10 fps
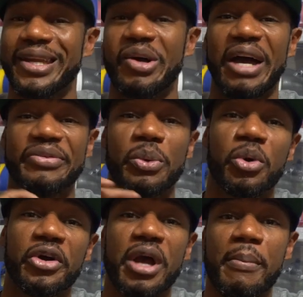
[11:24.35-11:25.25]
They don't have to
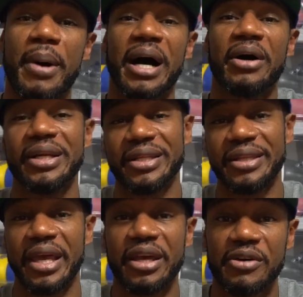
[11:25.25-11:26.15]
worry
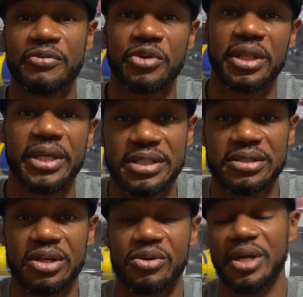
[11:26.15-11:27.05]
about day of release.
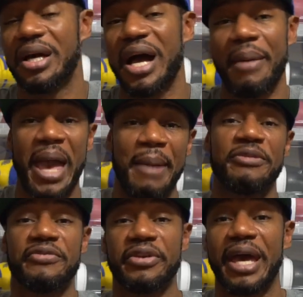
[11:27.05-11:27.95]
So I'm
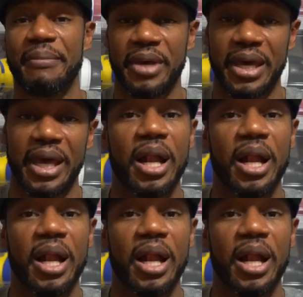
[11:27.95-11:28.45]
happy for that, man.